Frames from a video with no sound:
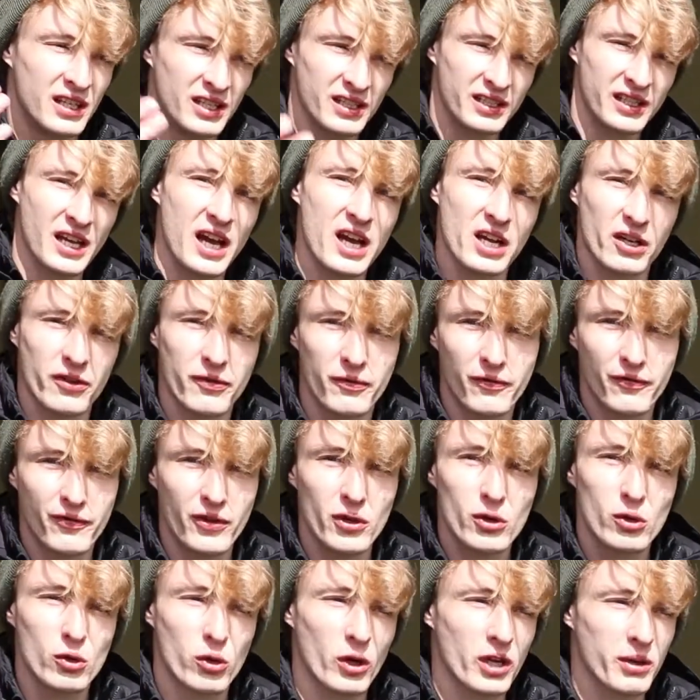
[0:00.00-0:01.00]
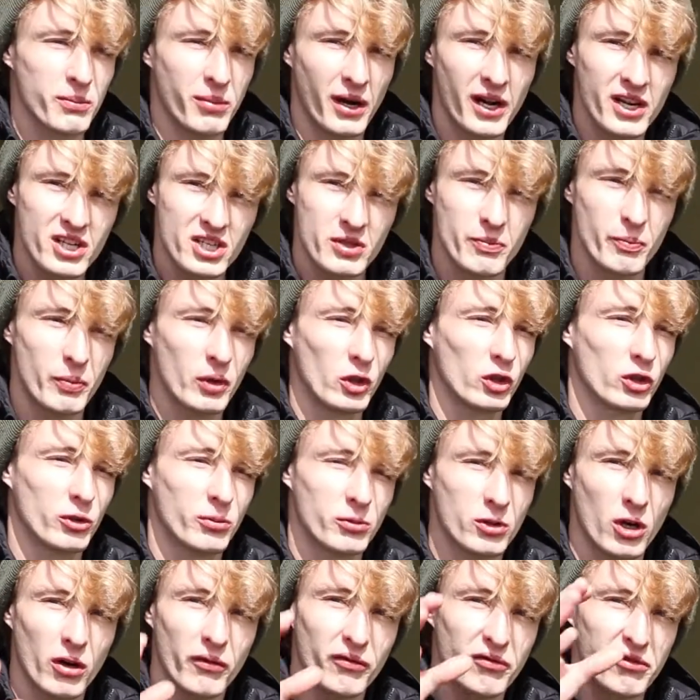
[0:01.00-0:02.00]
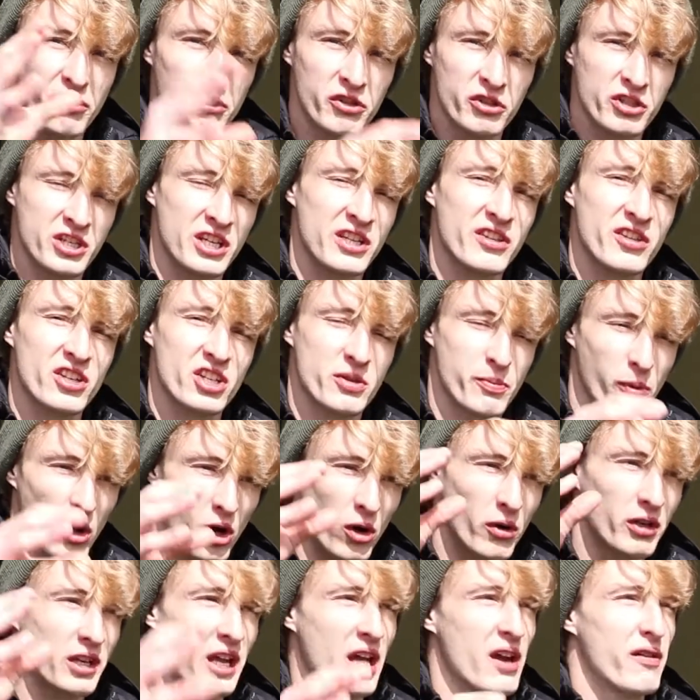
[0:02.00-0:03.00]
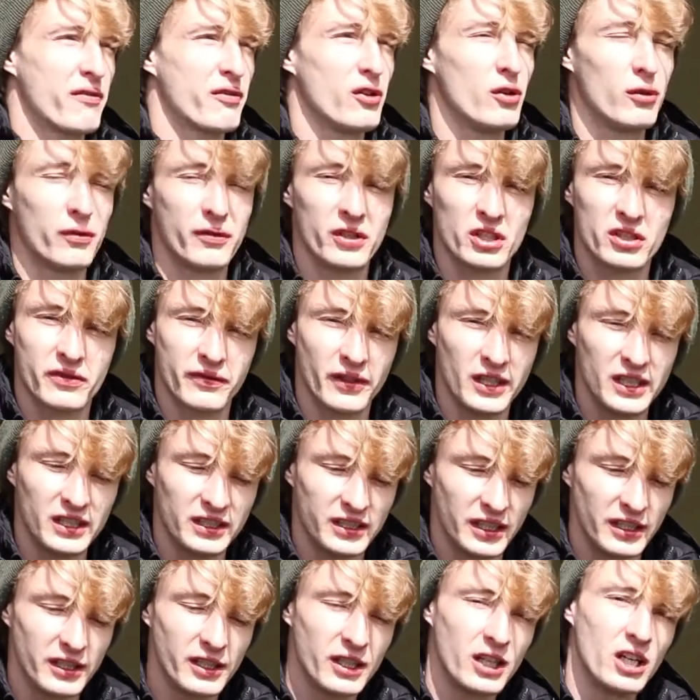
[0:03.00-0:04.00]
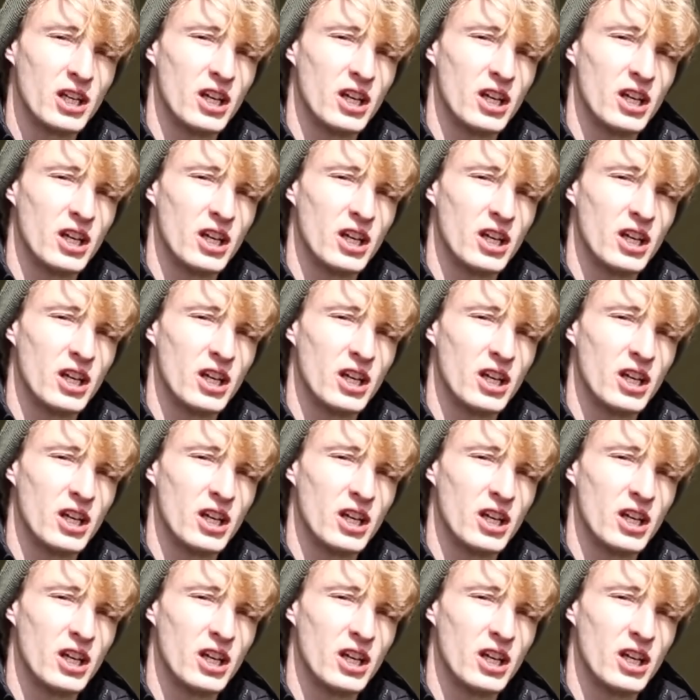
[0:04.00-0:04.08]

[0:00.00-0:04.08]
get a few quick bites and build up confidence in the spot, get a few fish feeding,